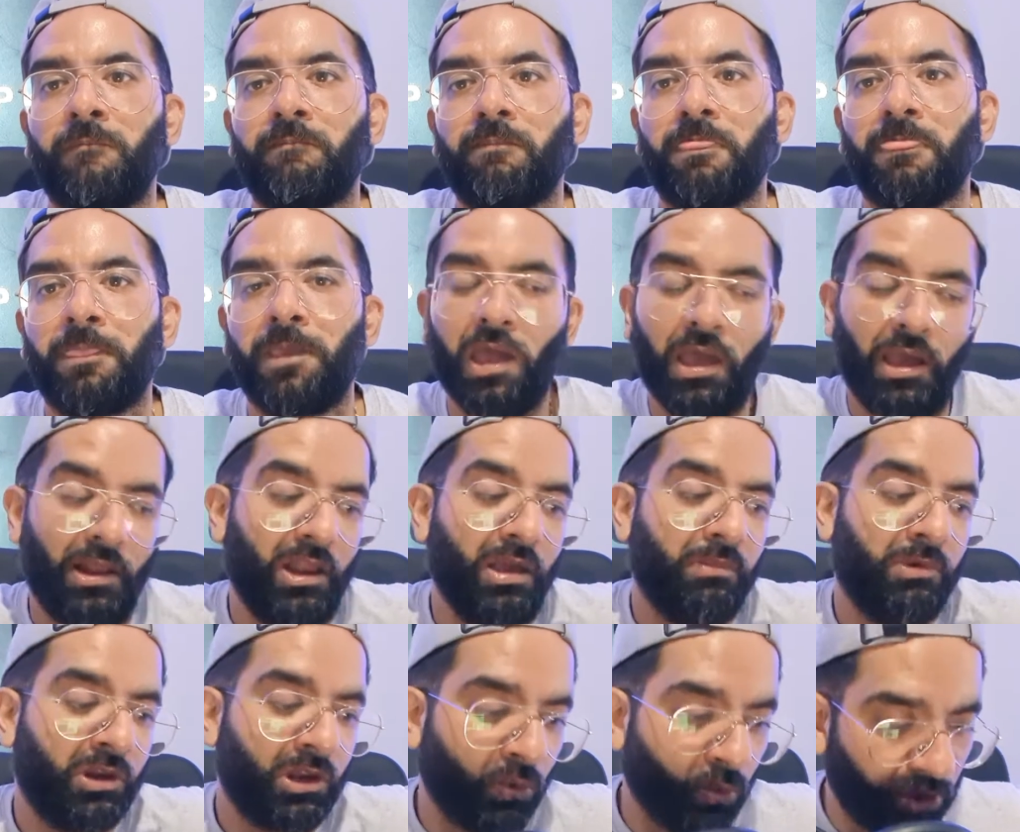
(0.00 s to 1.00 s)
yeah, let
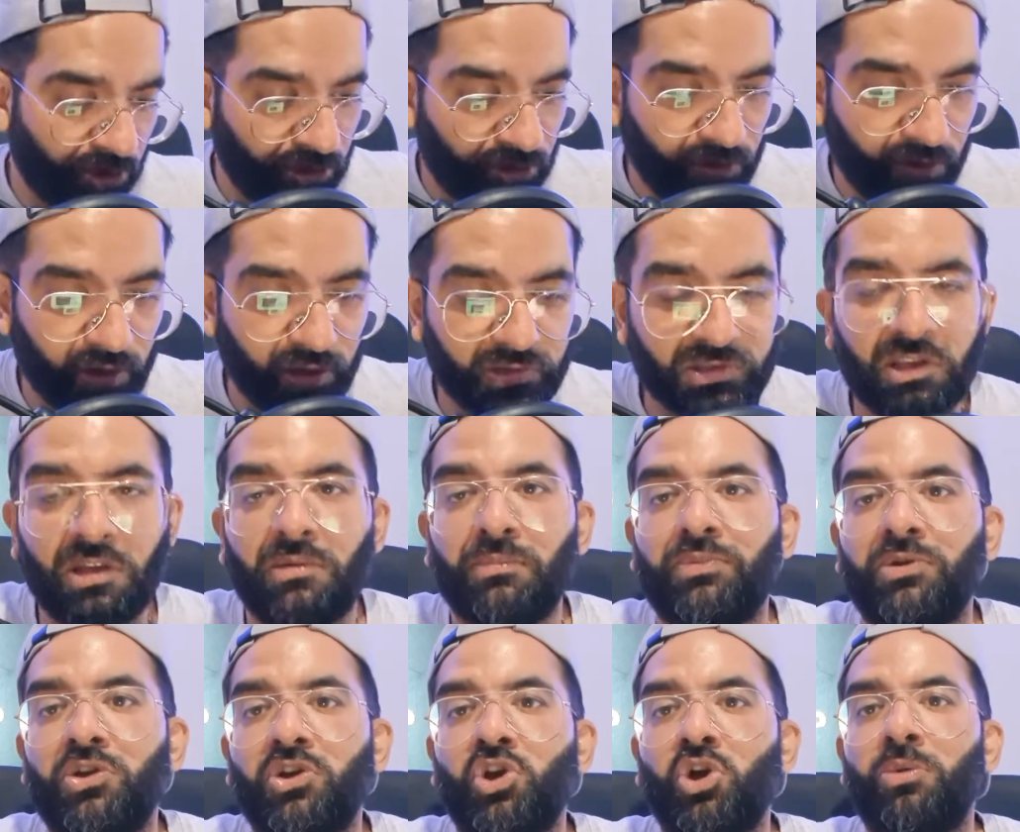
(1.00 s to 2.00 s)
me know what you guys think.
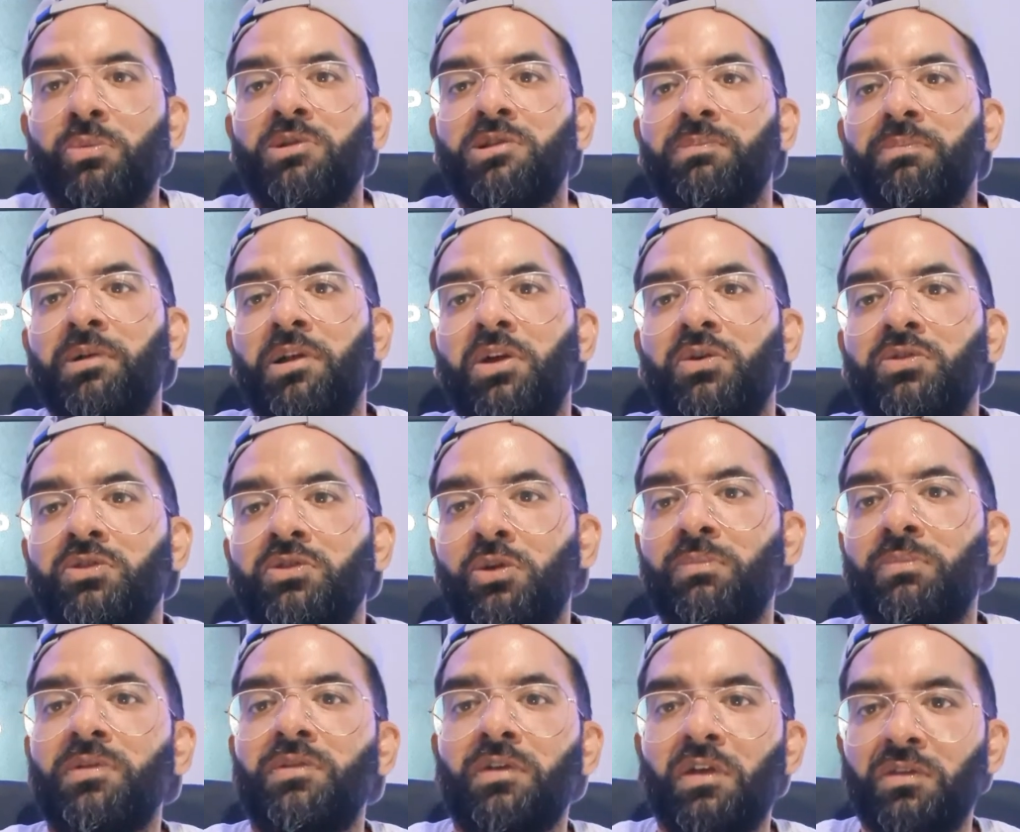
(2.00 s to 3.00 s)
Put your comments below.
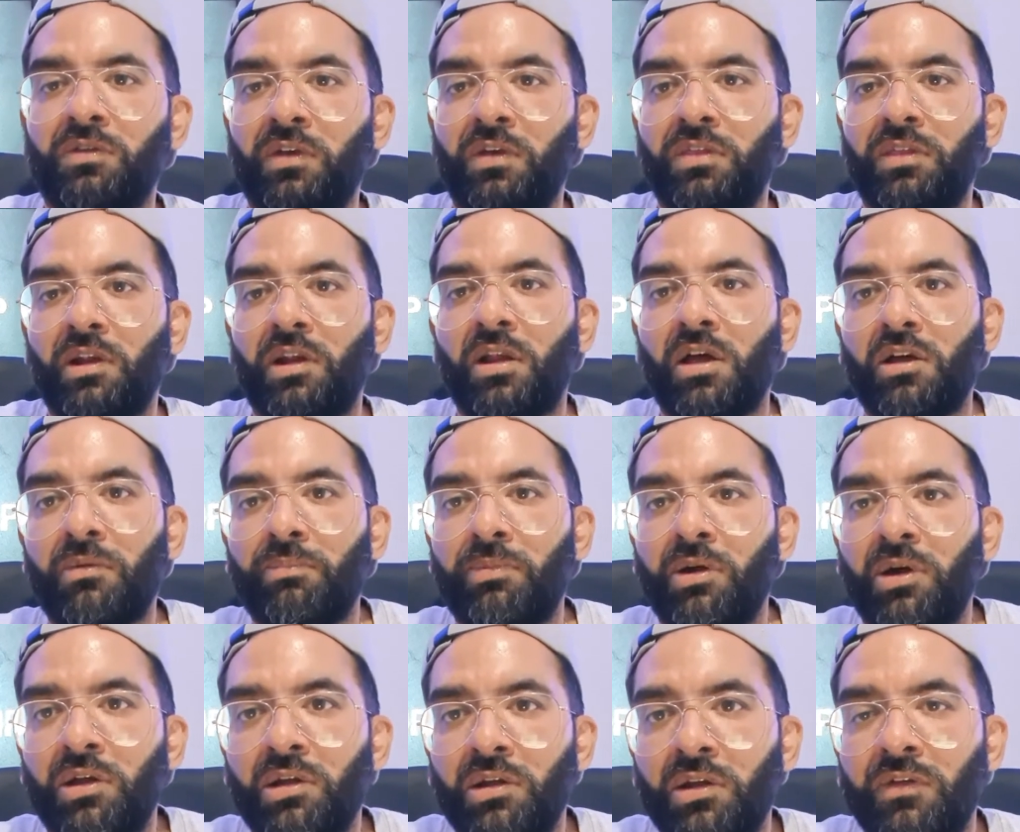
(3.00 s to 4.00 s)
Don't be scared to hit the like
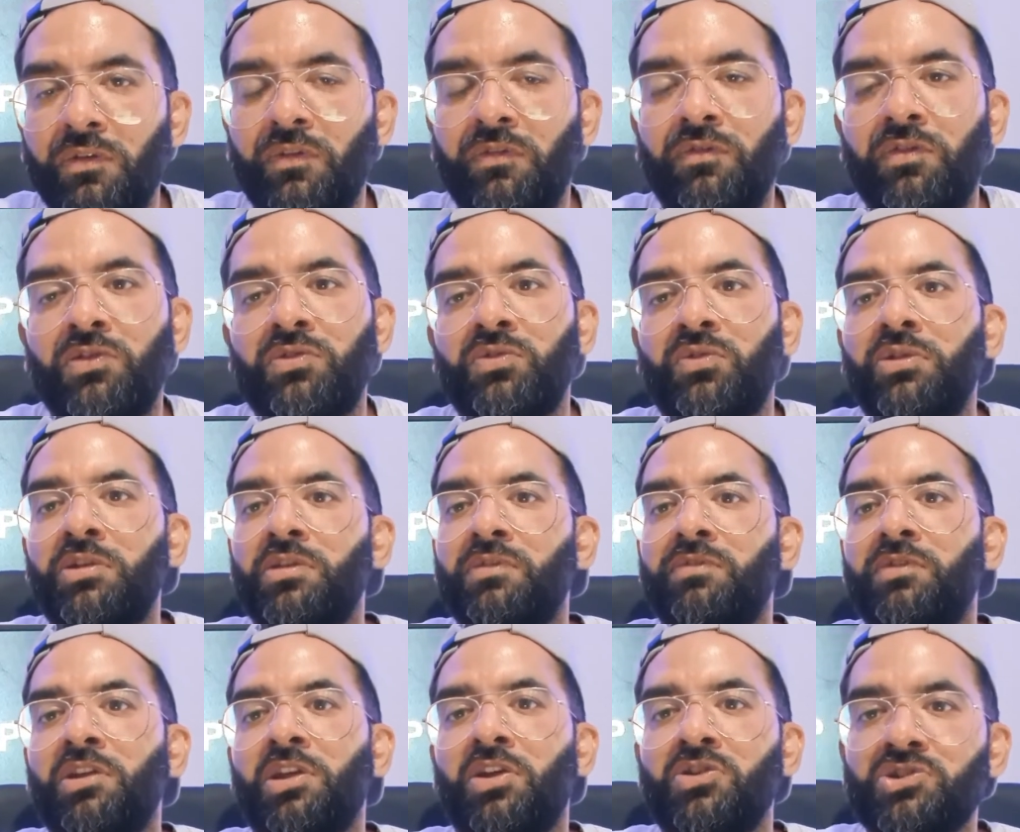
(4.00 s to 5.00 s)
button. If you've enjoyed this
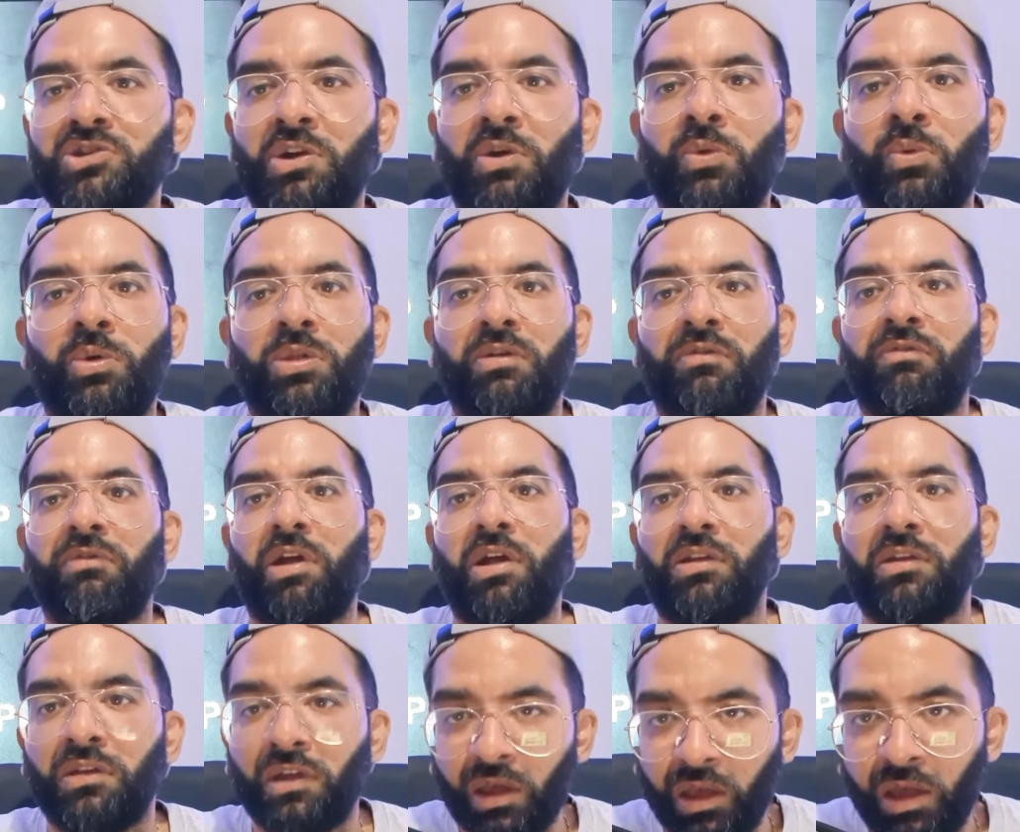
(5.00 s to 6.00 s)
video, share it with a
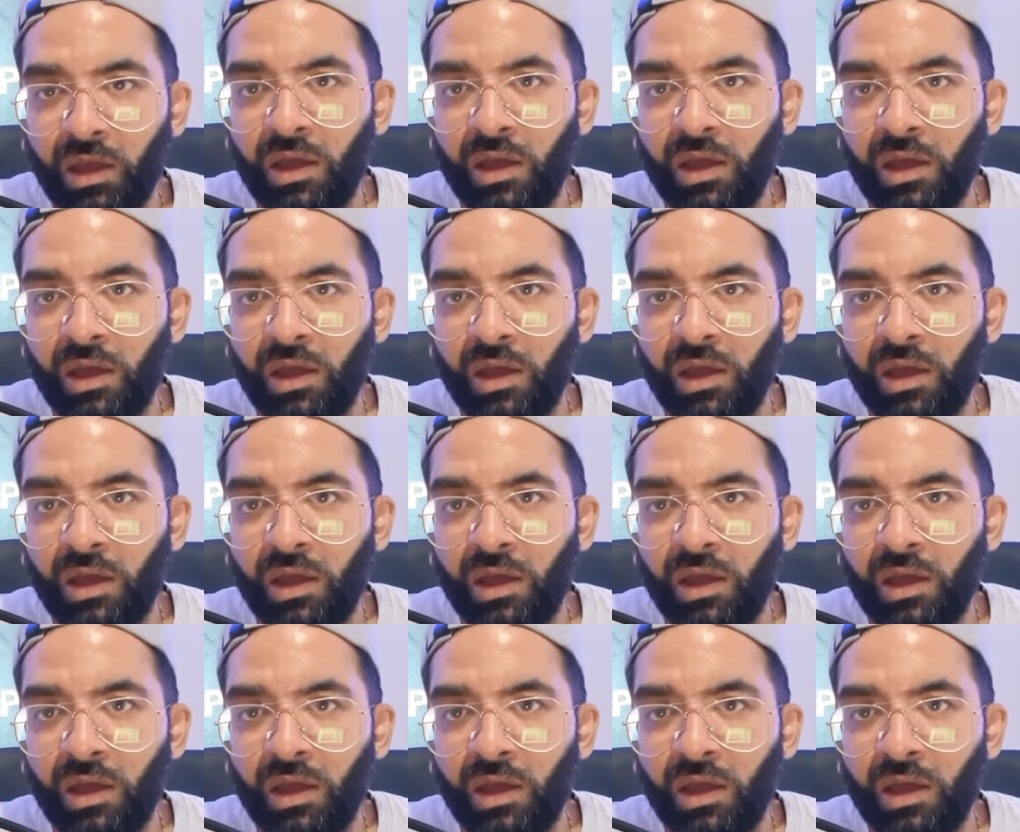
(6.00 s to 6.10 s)
friend.